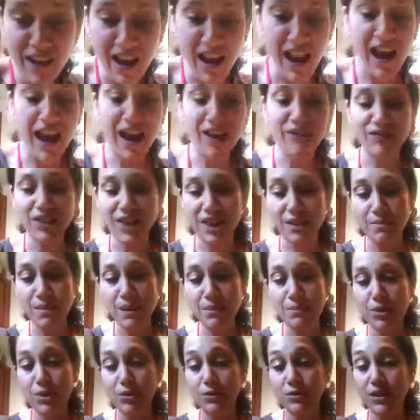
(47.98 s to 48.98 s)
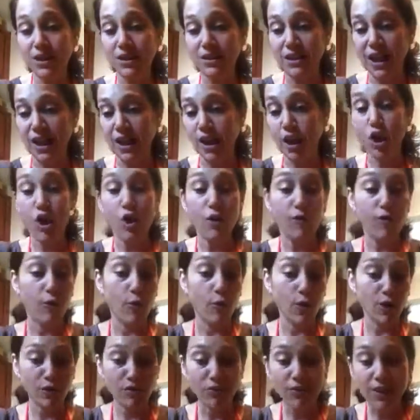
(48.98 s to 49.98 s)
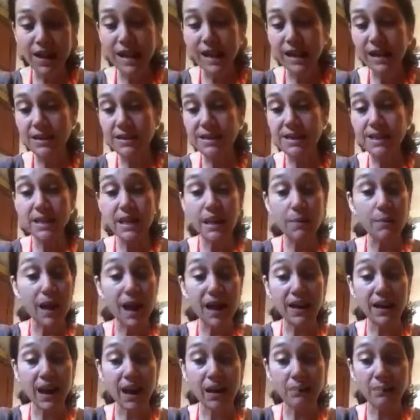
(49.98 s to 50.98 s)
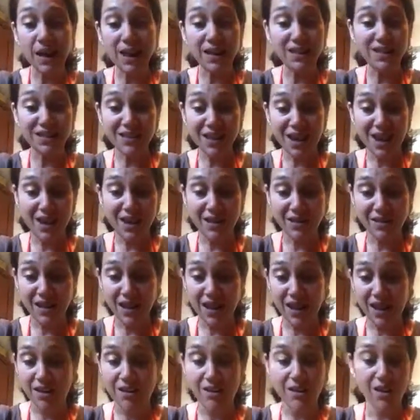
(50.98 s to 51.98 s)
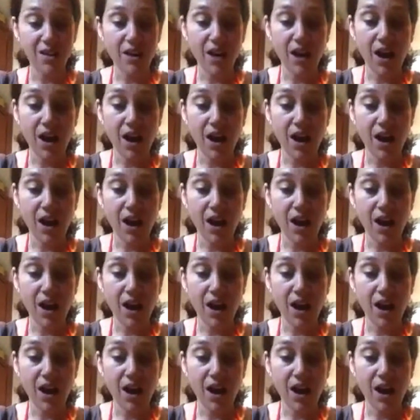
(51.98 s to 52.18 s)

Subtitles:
that have like maybe only like 4 ingredients in them. And I'm not saying that